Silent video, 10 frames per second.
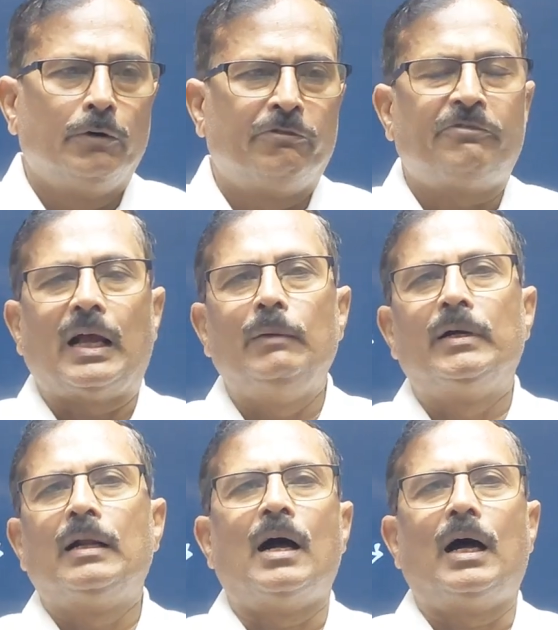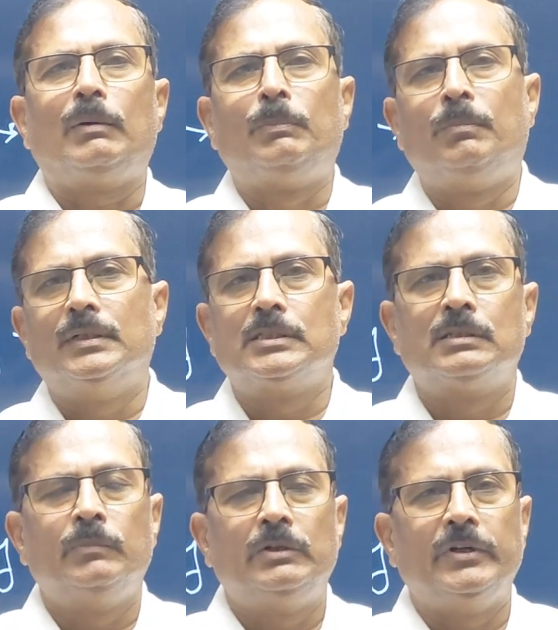5.5
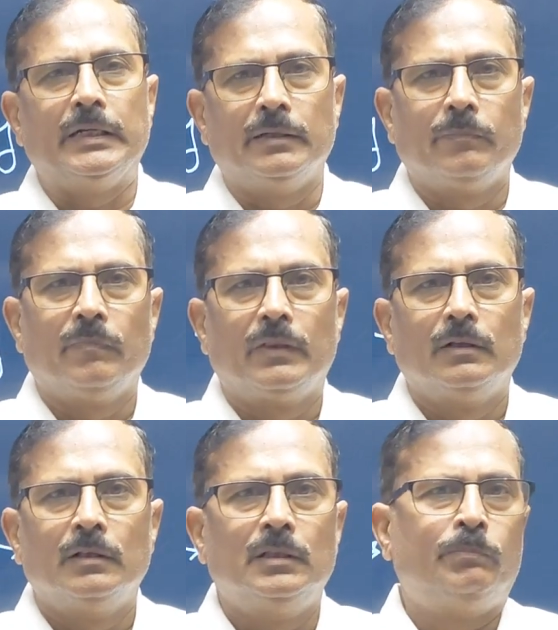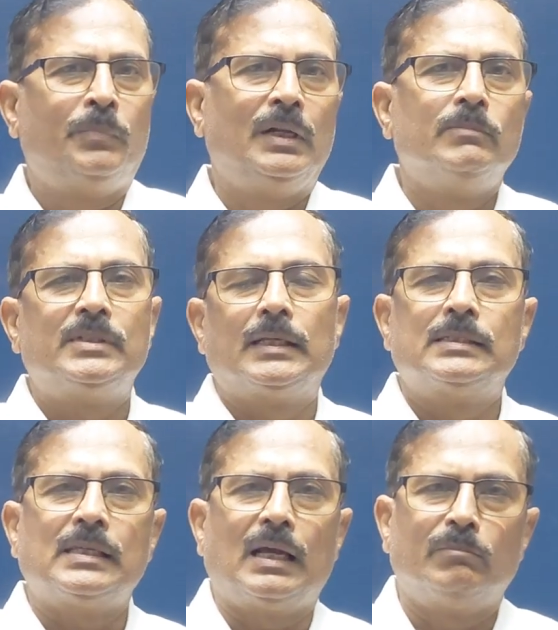months between the prelims
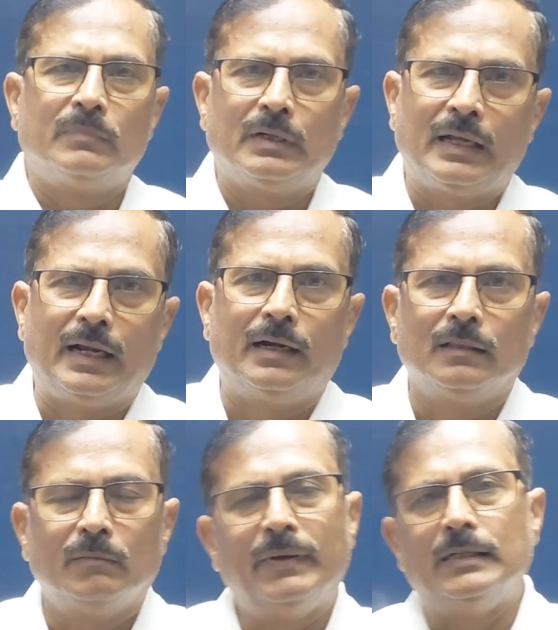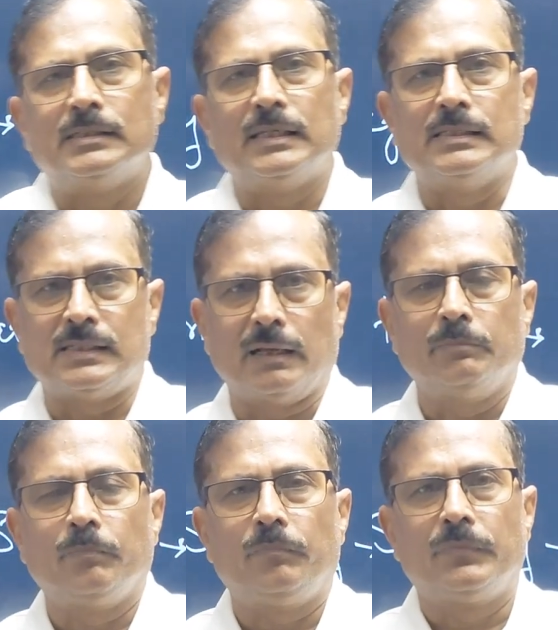exam and the mains exam.
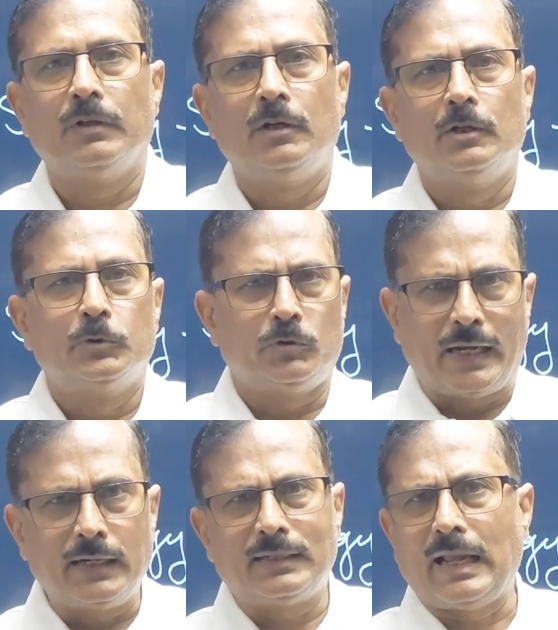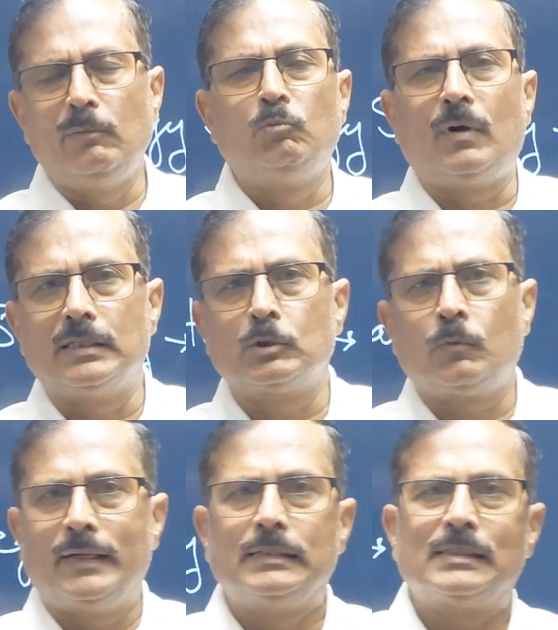So that time was
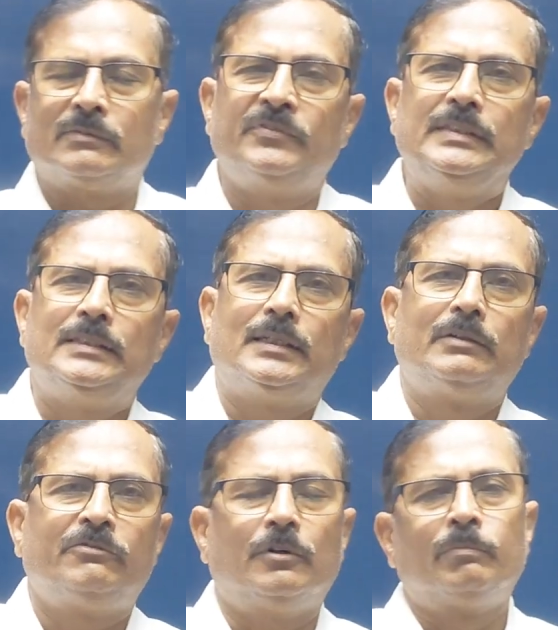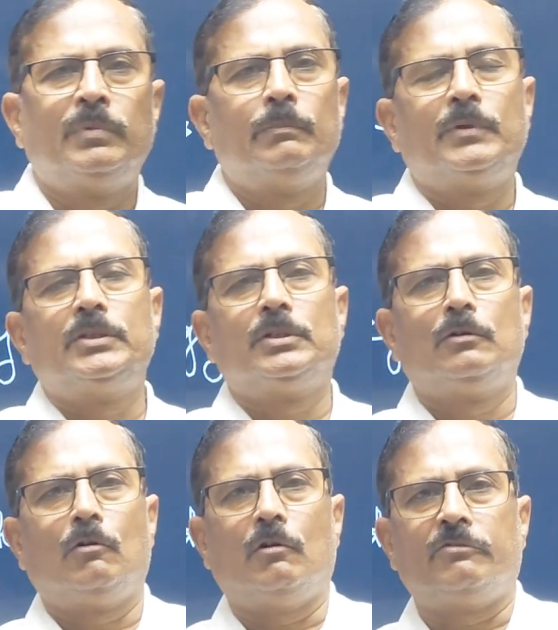quite sufficient for
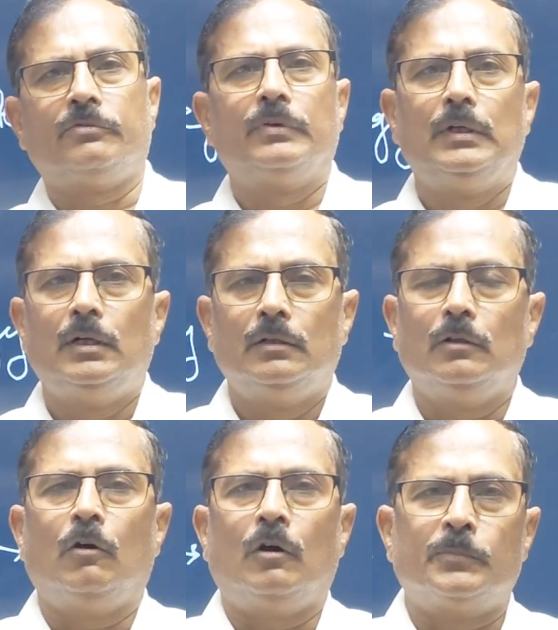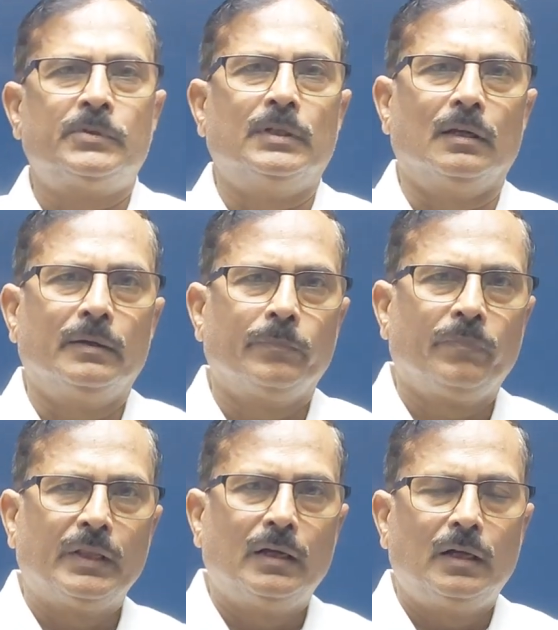preparation of the optional.
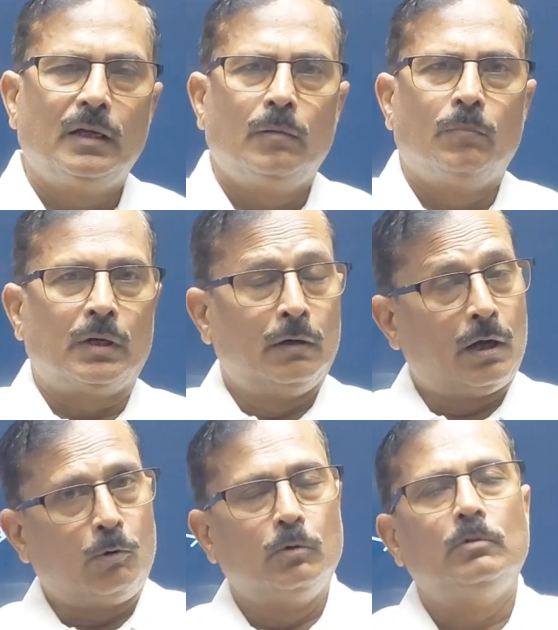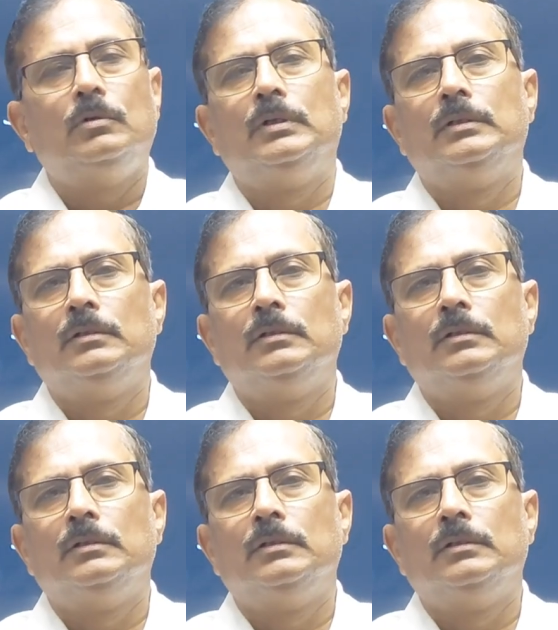But now